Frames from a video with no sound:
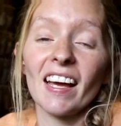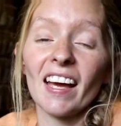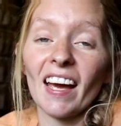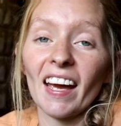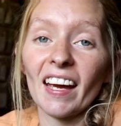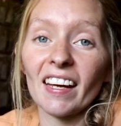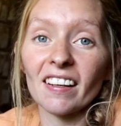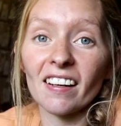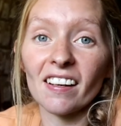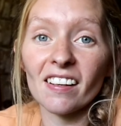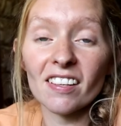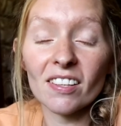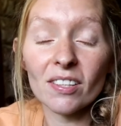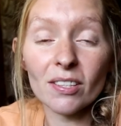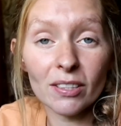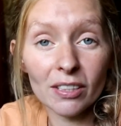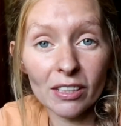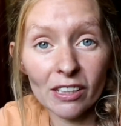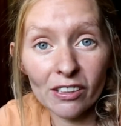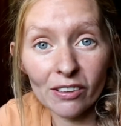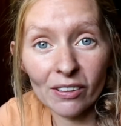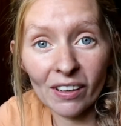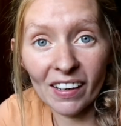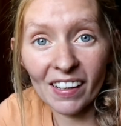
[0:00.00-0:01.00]
and I'll
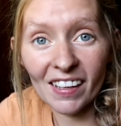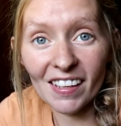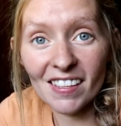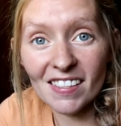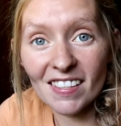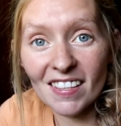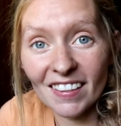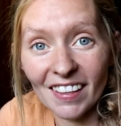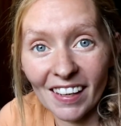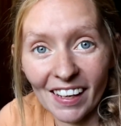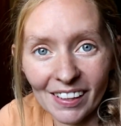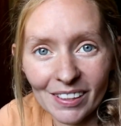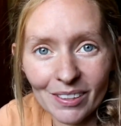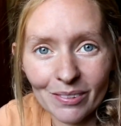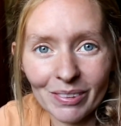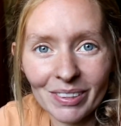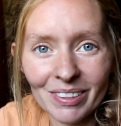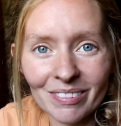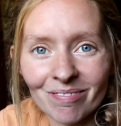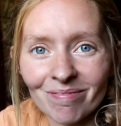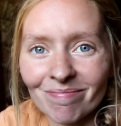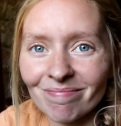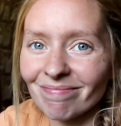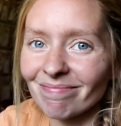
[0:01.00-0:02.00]
see you guys in the next
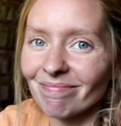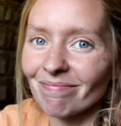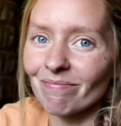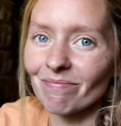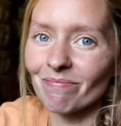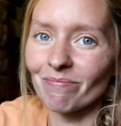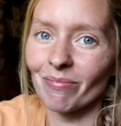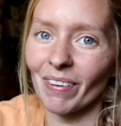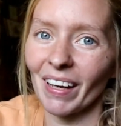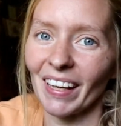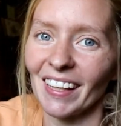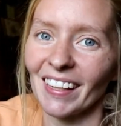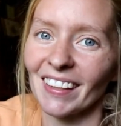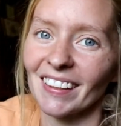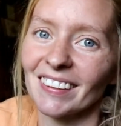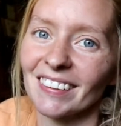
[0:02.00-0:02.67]
one. Bye!